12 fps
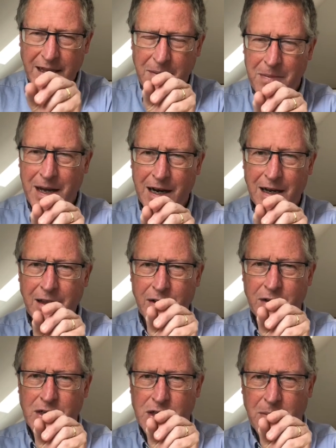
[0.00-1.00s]
in the middle,
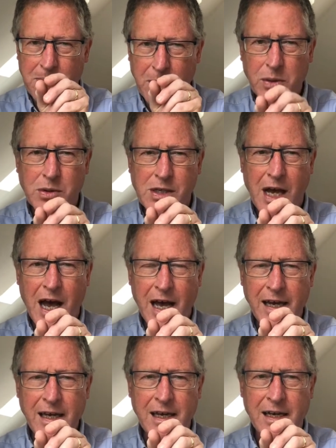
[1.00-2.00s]
there is the
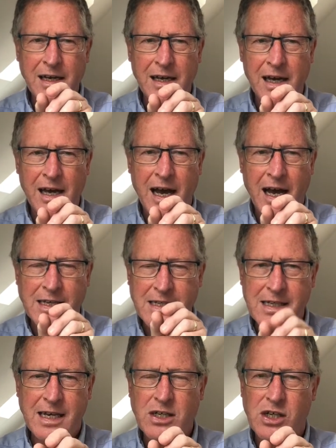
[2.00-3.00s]
bullseye, a
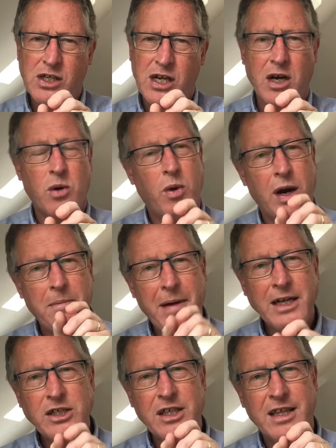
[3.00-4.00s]
center circle. Well,
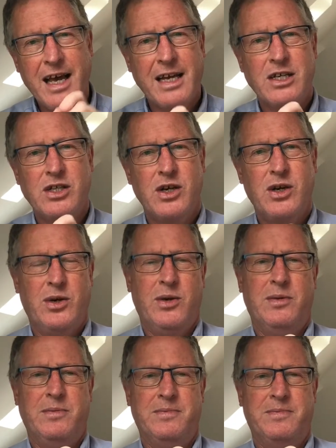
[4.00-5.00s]
imagine that is
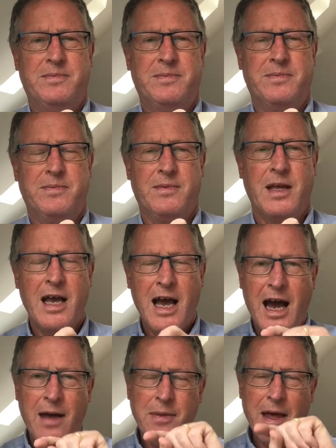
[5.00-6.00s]
you.
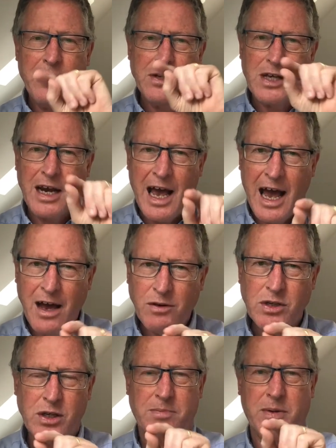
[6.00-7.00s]
And then there's an
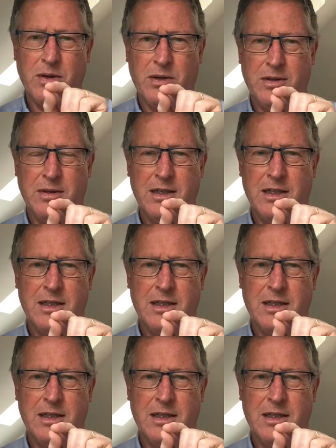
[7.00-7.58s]
outer ball,